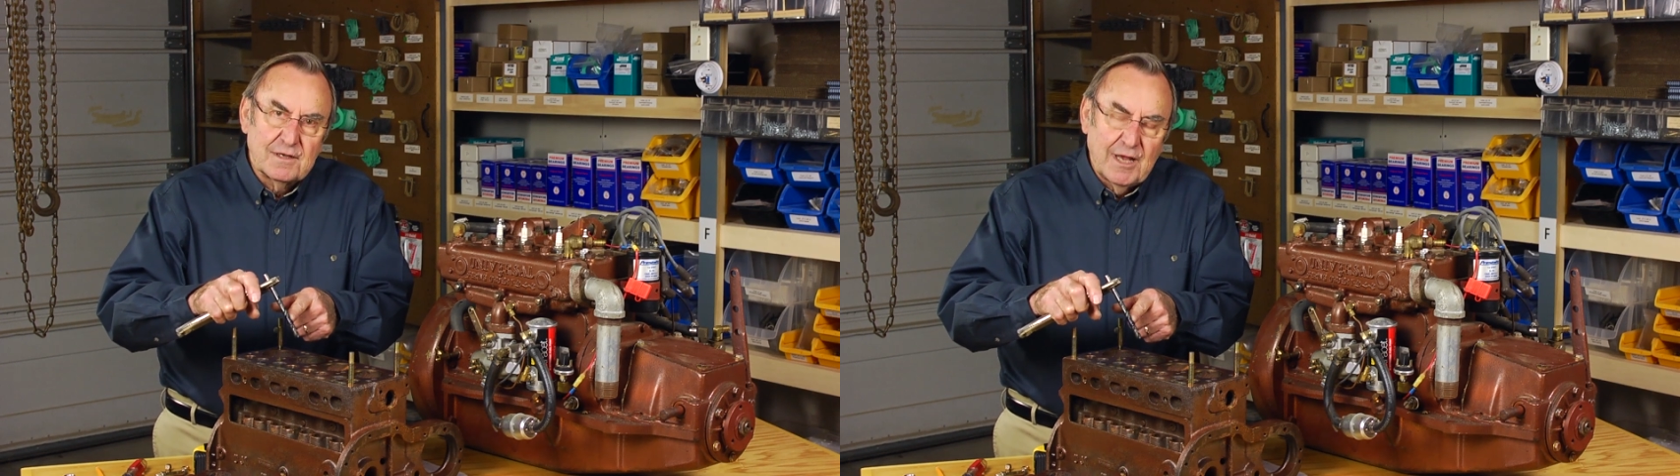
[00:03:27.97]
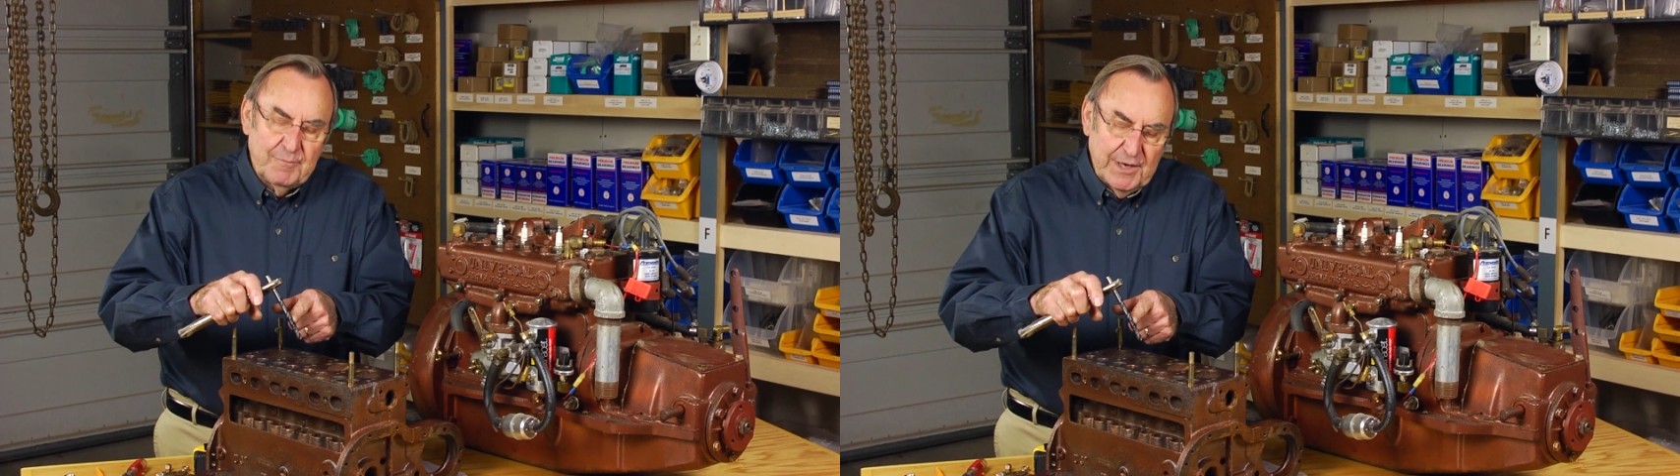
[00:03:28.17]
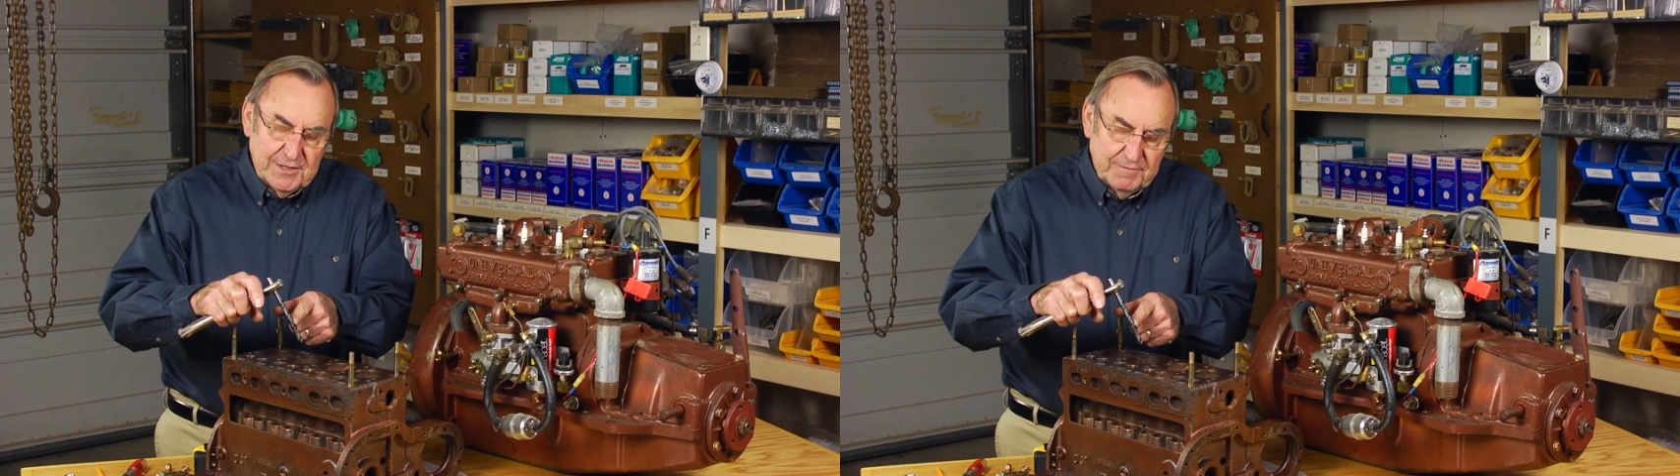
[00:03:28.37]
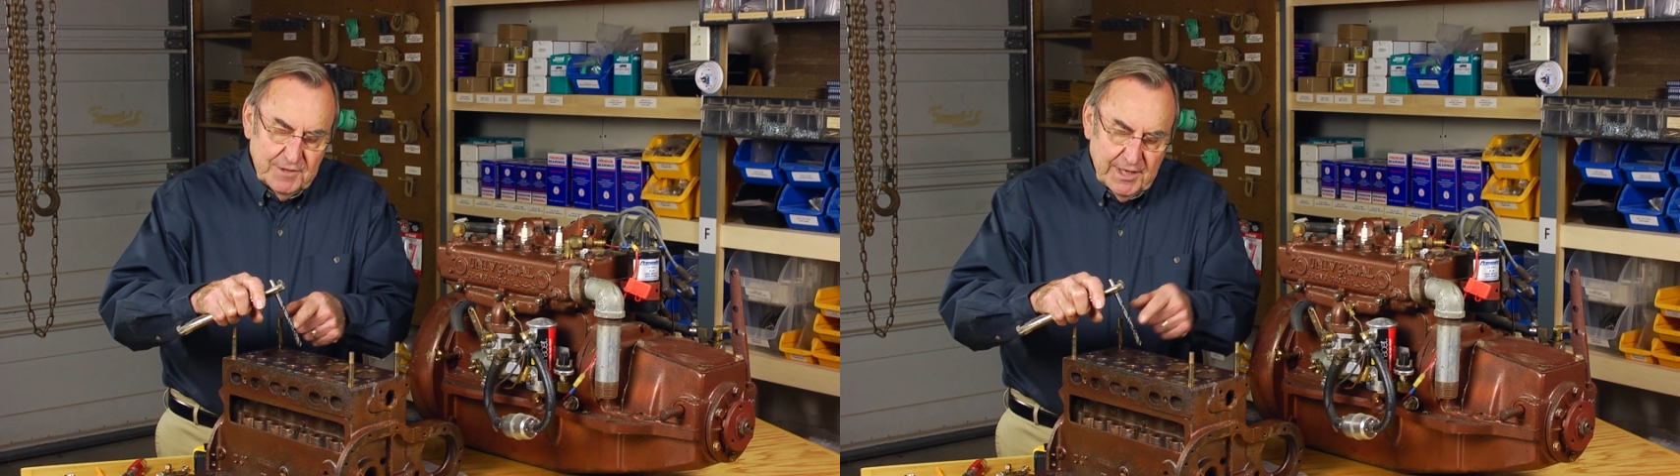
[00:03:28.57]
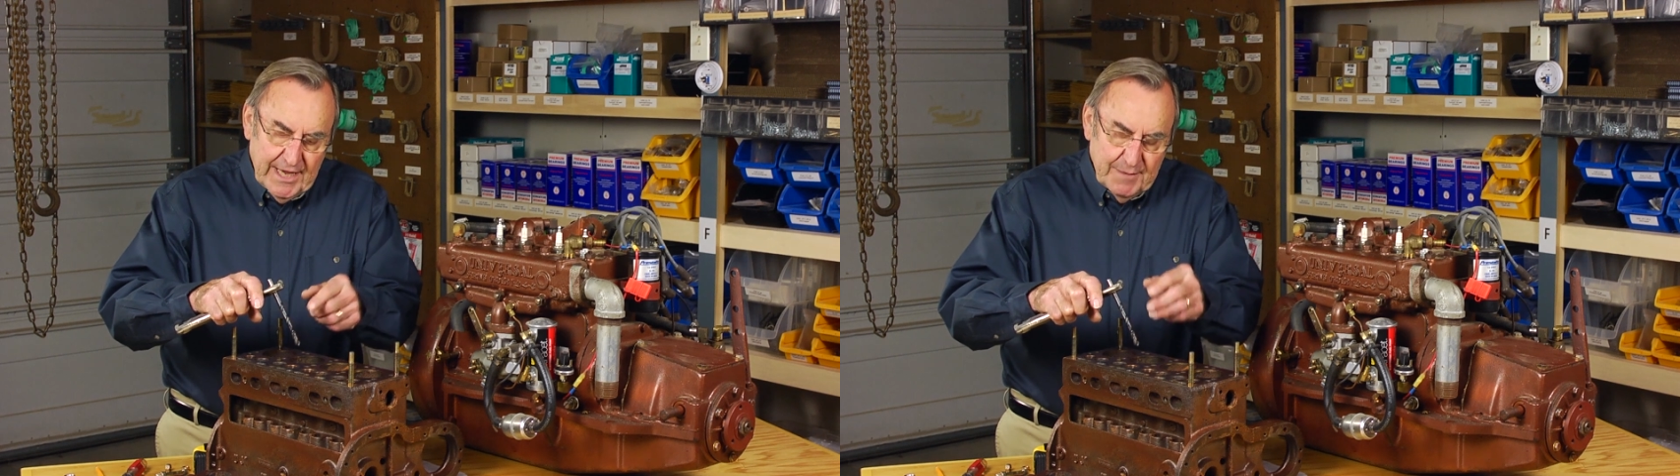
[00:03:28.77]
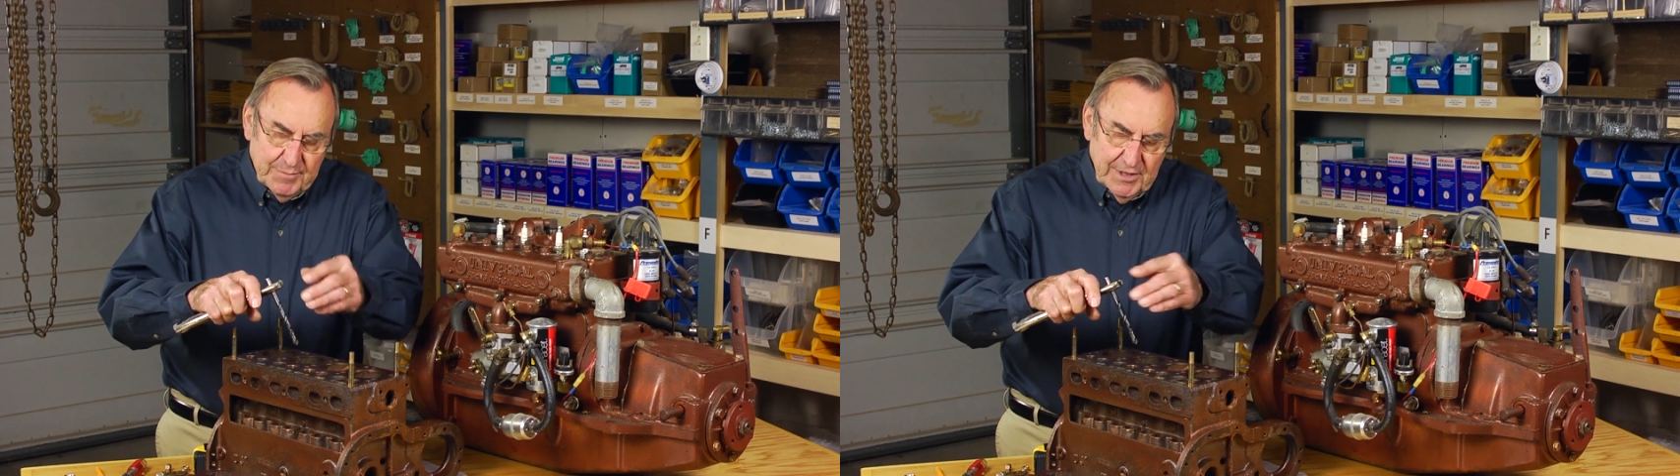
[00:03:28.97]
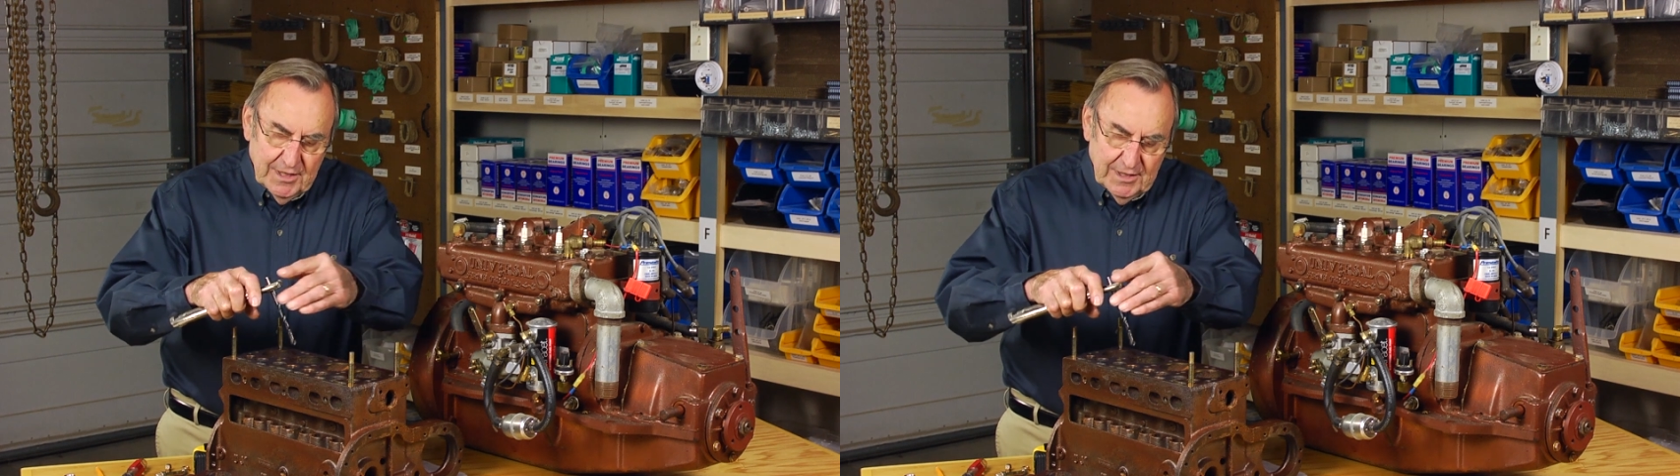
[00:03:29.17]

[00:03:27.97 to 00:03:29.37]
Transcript: a piece of tape